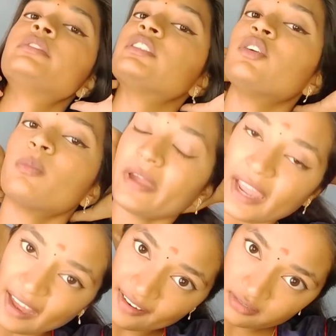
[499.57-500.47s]
You may
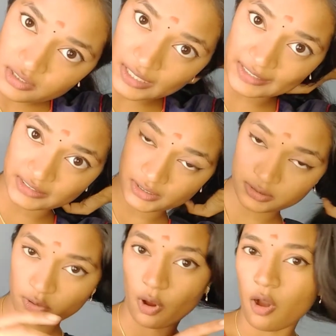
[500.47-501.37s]
have
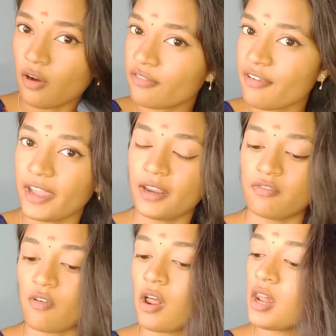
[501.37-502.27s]
chances of hair
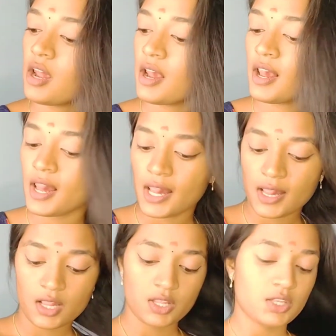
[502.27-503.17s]
fall.
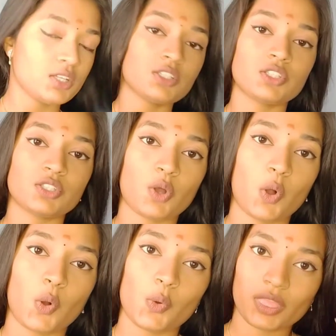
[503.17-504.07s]

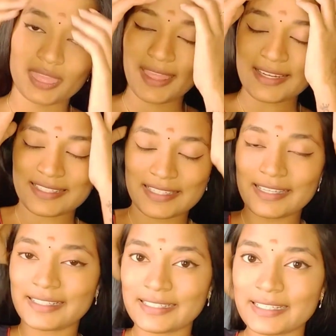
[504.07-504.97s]
So that's
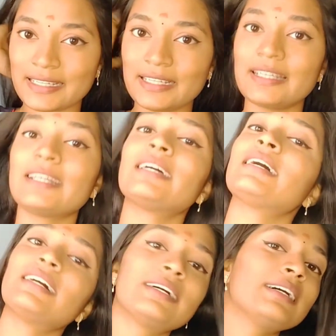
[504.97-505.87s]
it.
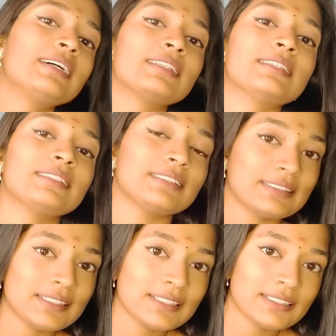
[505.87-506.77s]
This
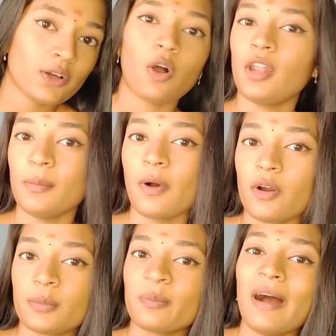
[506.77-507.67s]
is it all
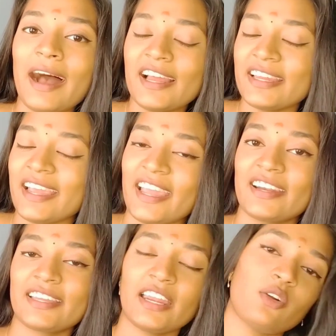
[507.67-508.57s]
about my
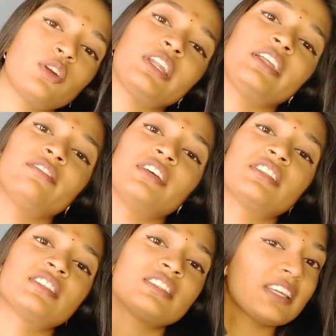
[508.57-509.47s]
hair care routine with
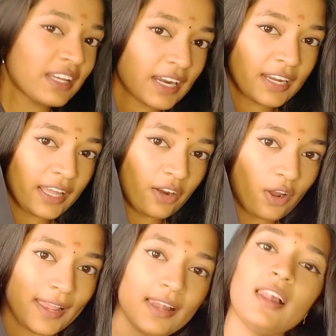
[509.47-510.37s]
Secret Hair Oil.